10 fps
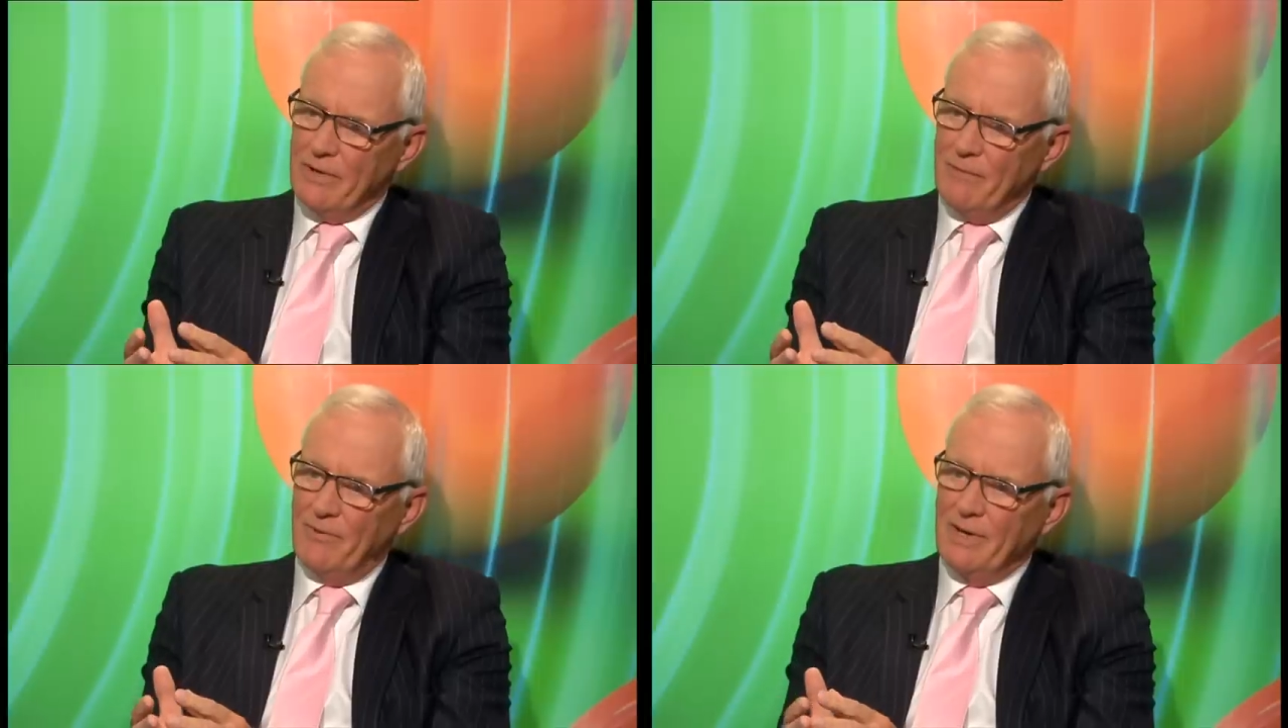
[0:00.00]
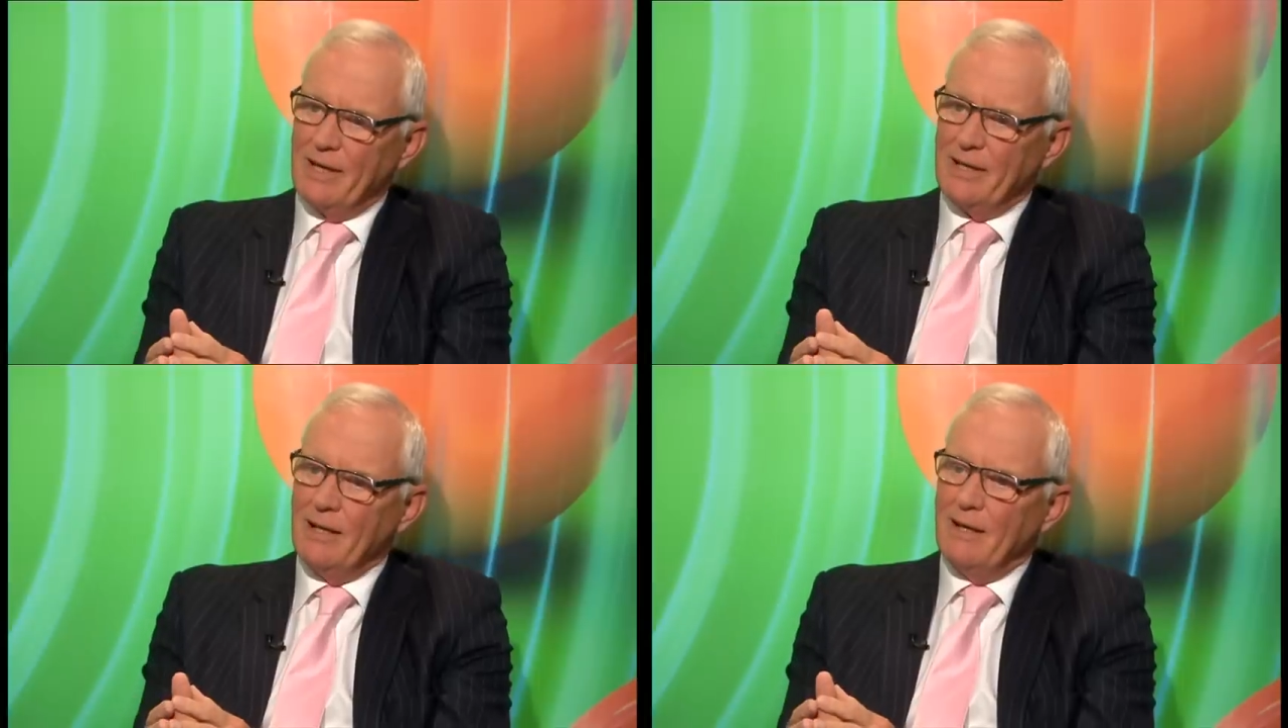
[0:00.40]
them
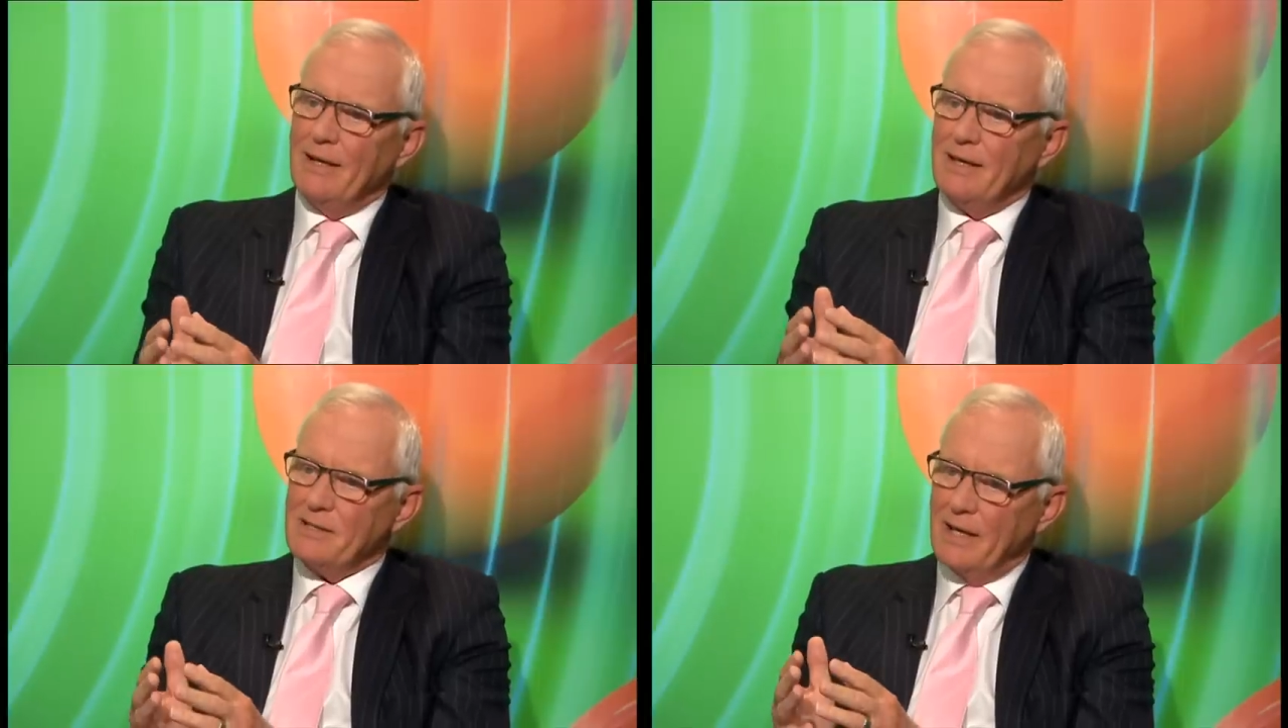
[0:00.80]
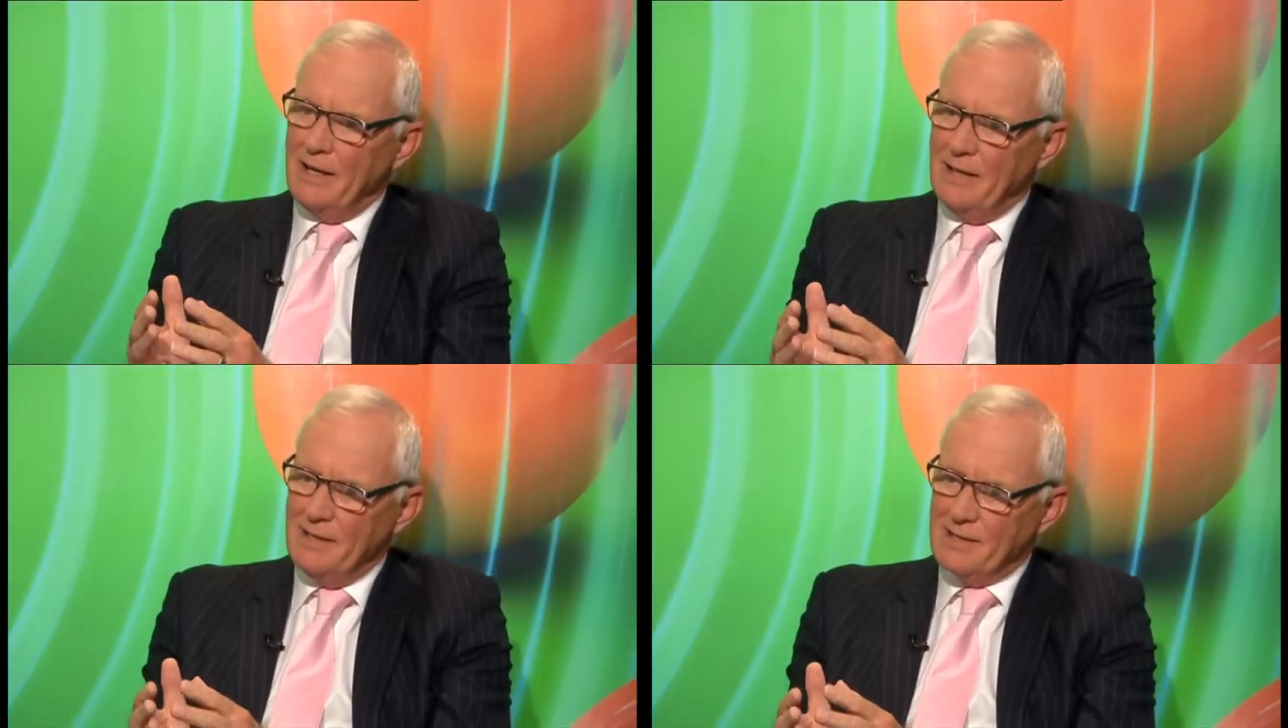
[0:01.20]
thinking it's
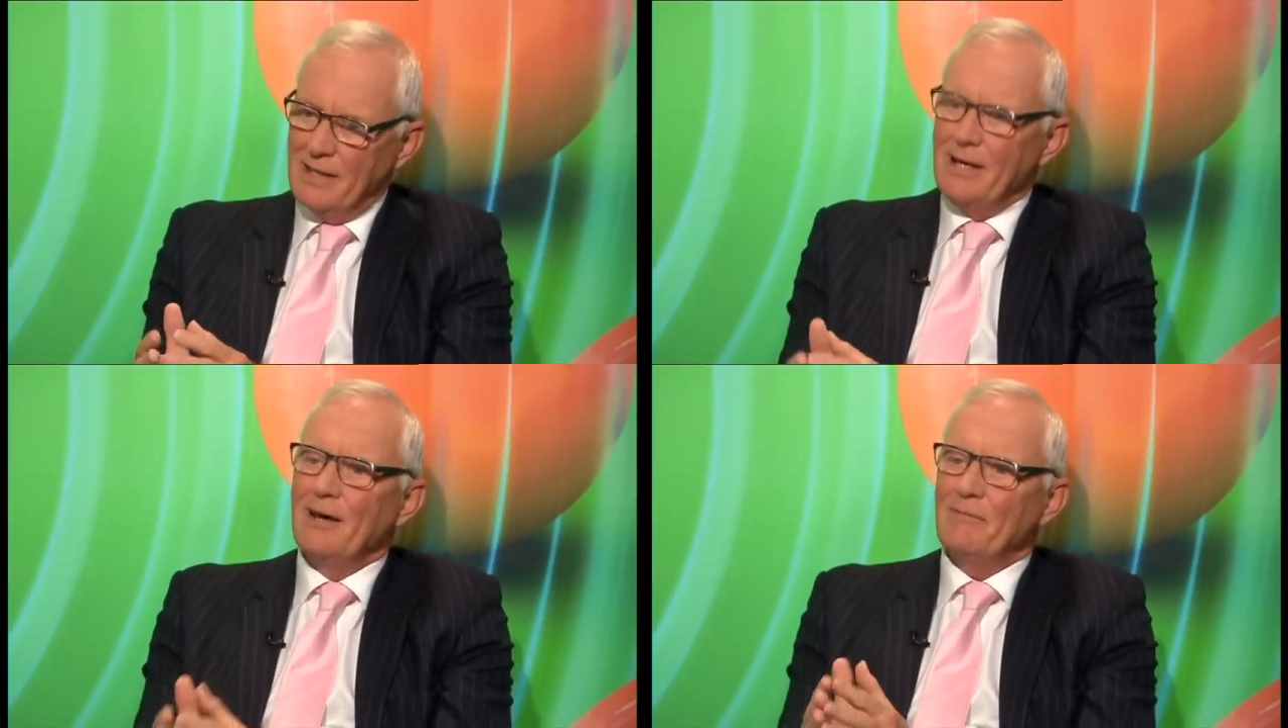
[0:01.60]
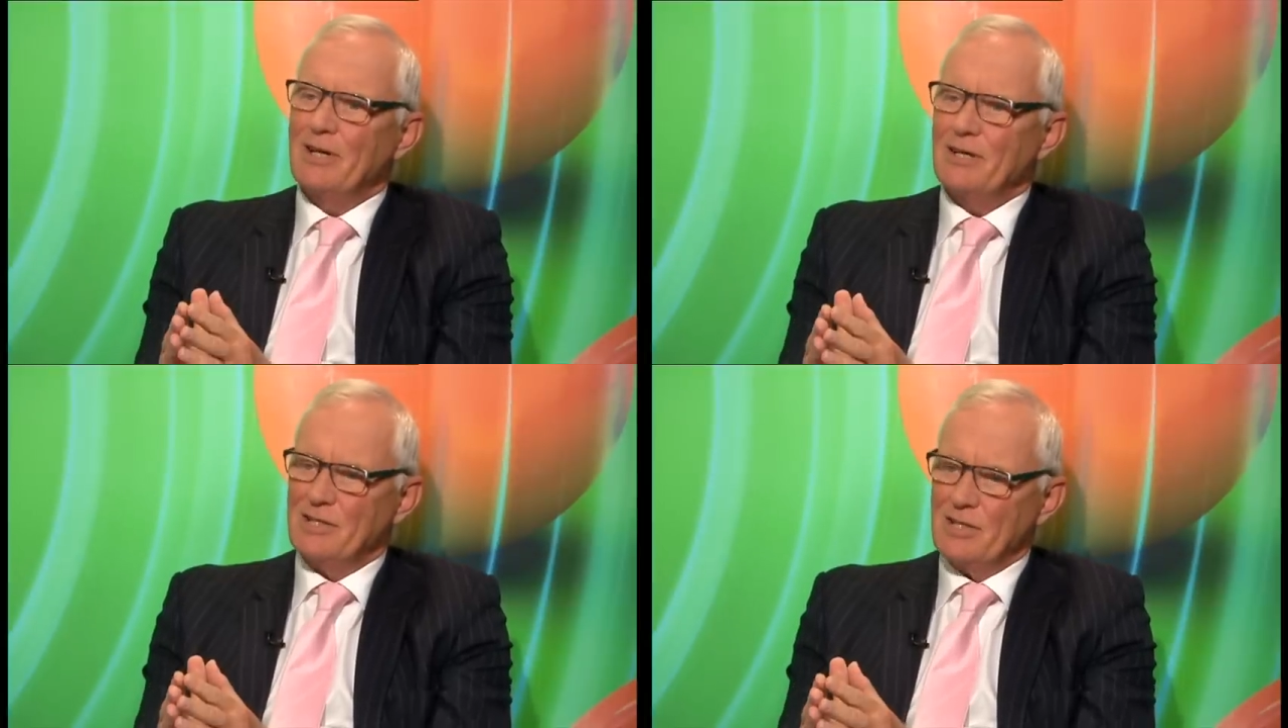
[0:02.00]
easy,
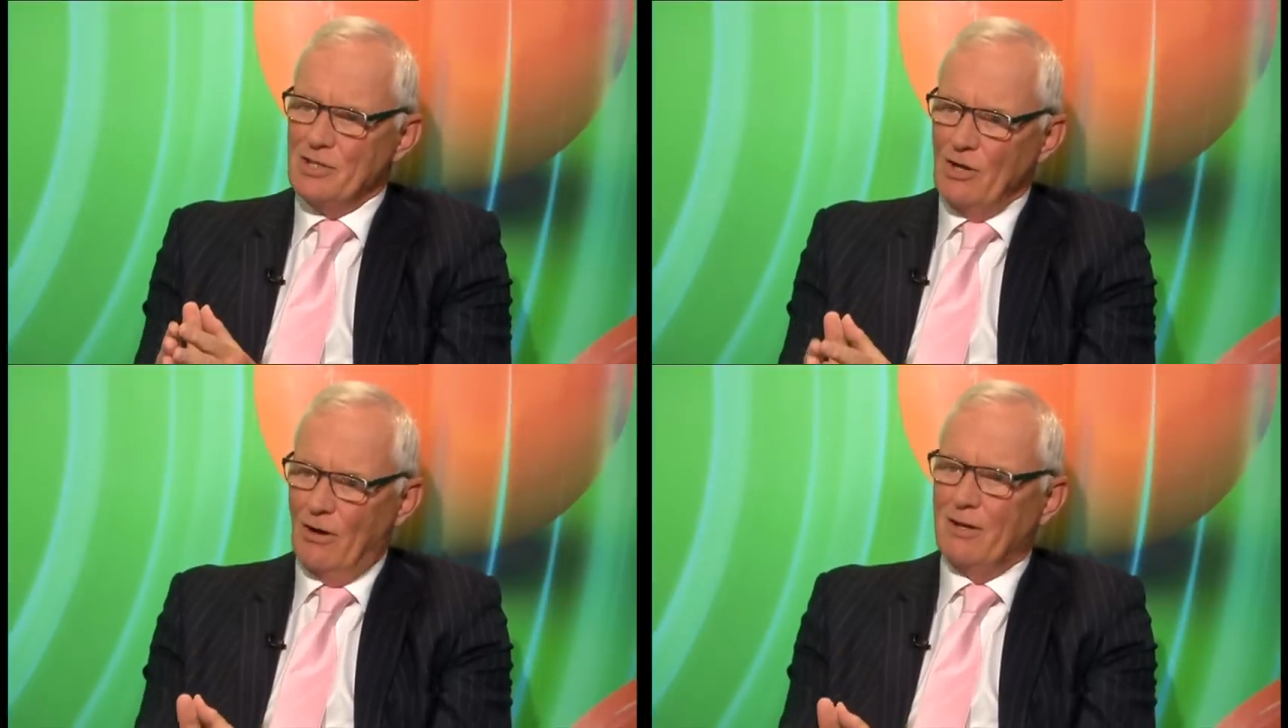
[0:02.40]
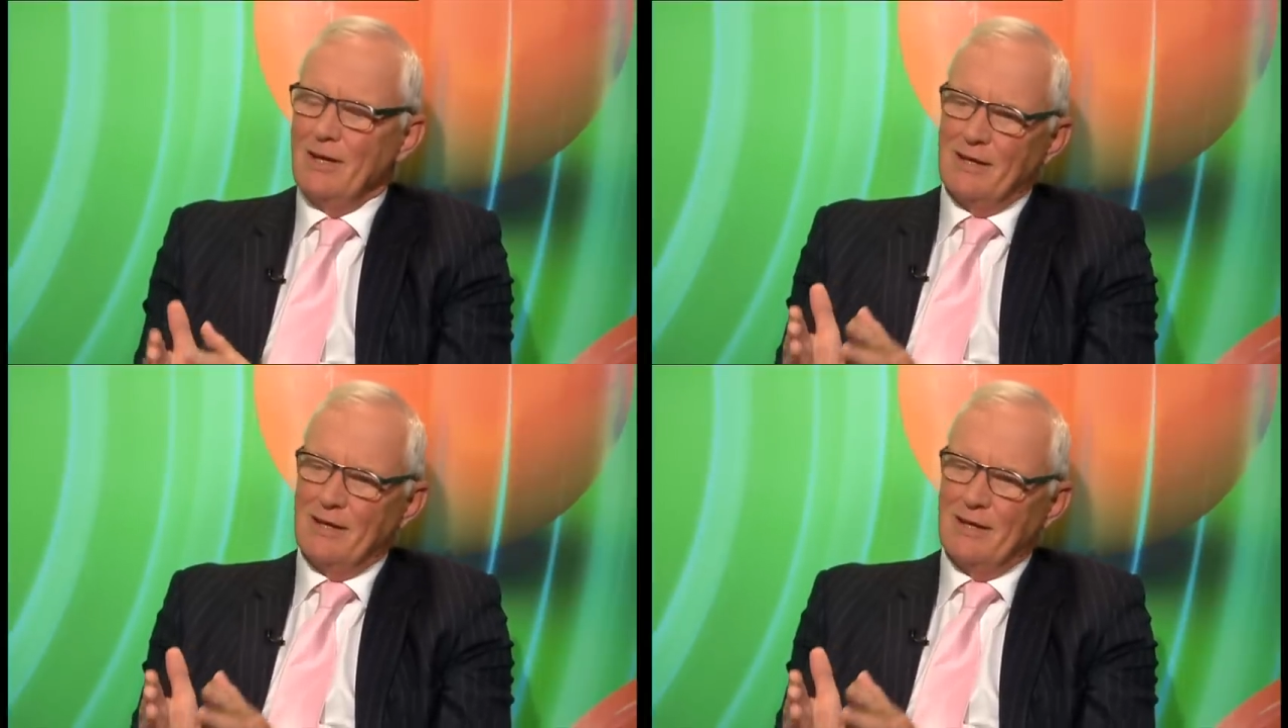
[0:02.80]
because it's not.